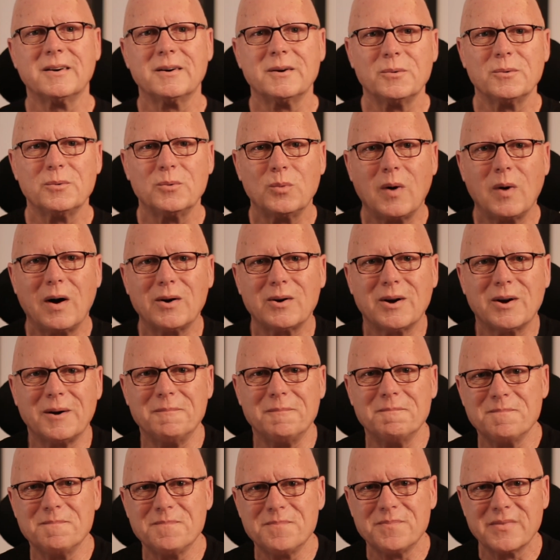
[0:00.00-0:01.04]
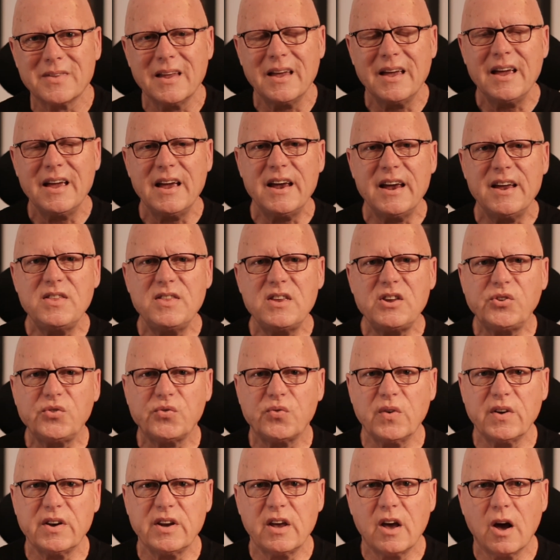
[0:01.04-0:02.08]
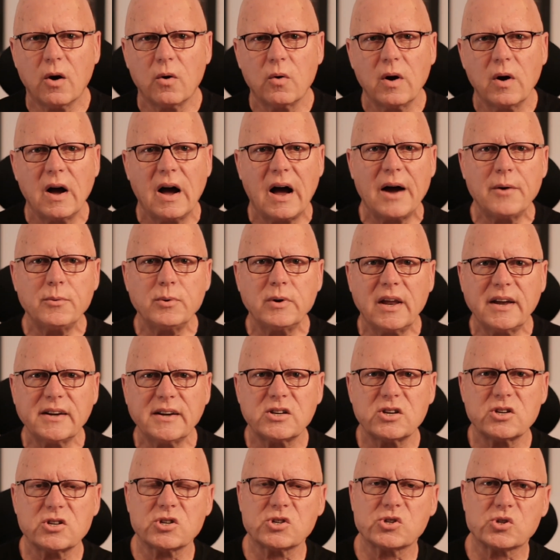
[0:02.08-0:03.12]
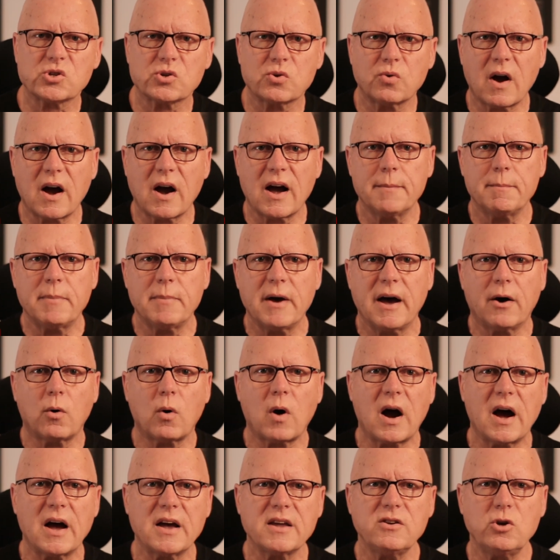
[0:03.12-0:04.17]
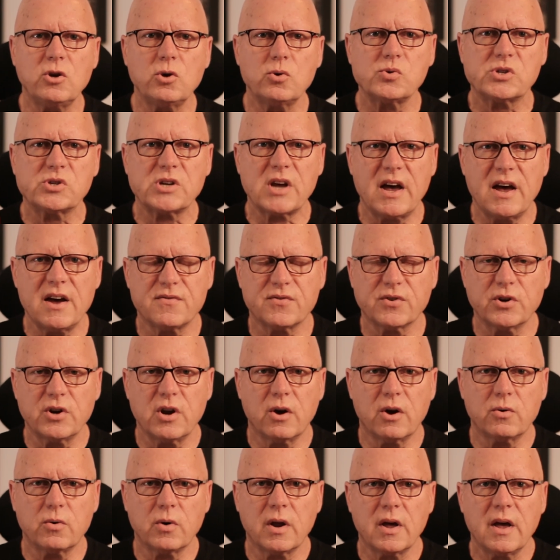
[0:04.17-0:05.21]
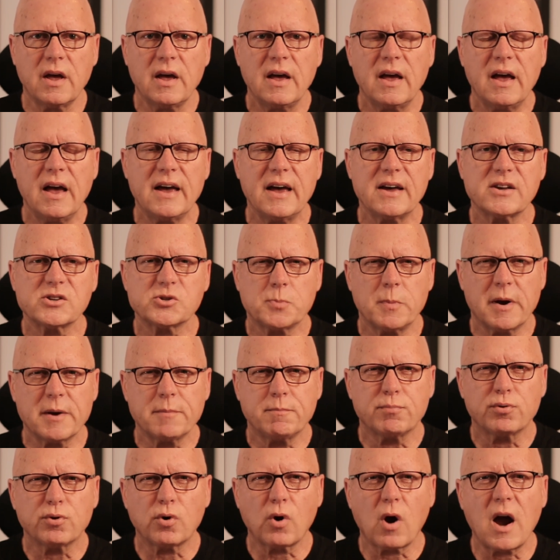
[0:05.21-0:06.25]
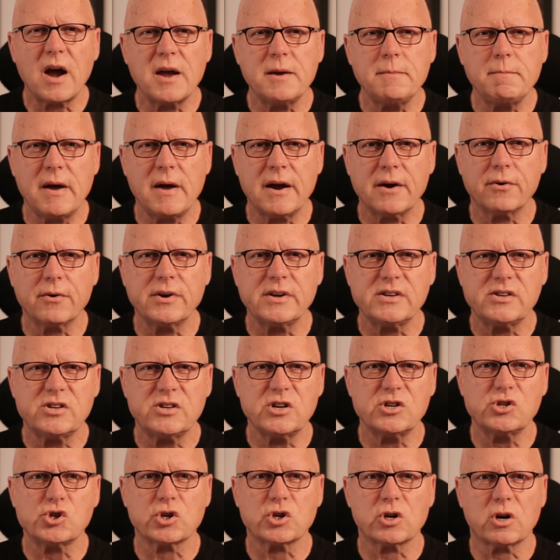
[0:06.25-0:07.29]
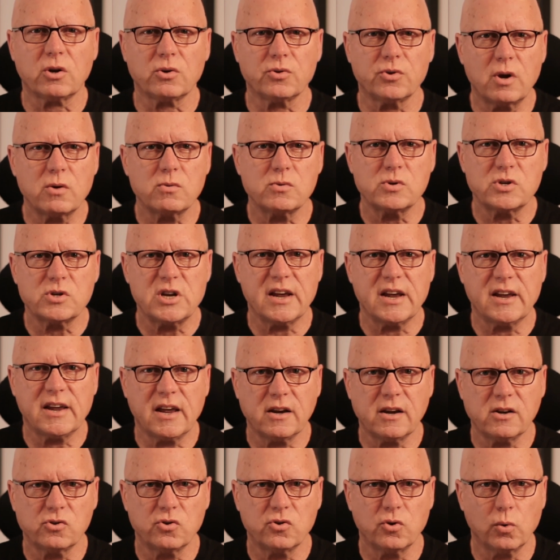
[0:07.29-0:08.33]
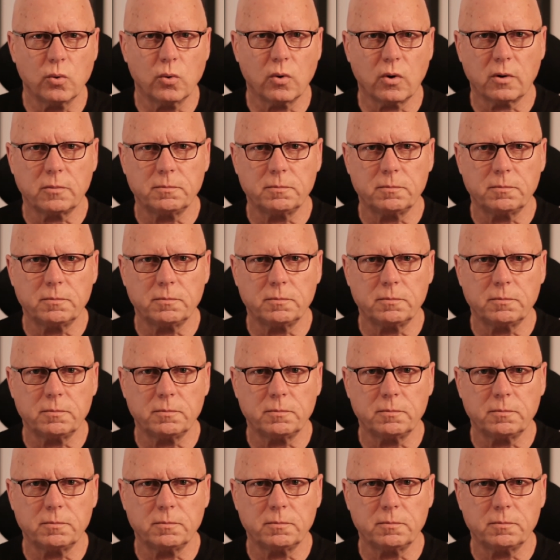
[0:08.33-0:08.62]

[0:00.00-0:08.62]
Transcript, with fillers: Welcome. In this video, I would like to describe how I use Evernote as my primary digital note-taking tool.